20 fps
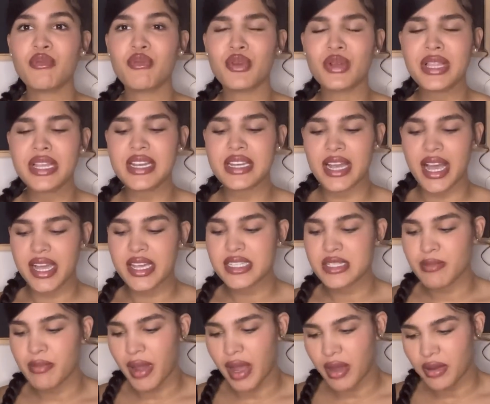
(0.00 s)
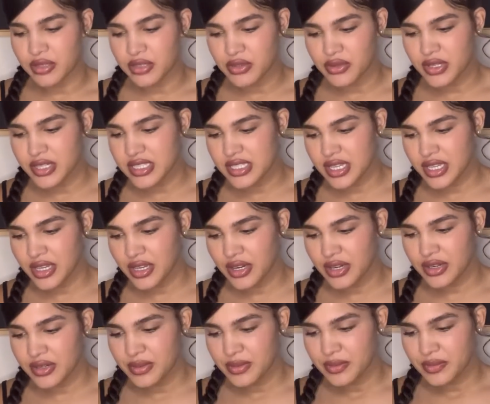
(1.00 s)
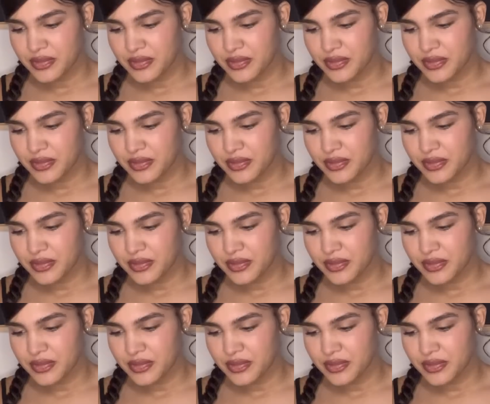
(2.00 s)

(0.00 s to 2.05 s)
really nice boundaries here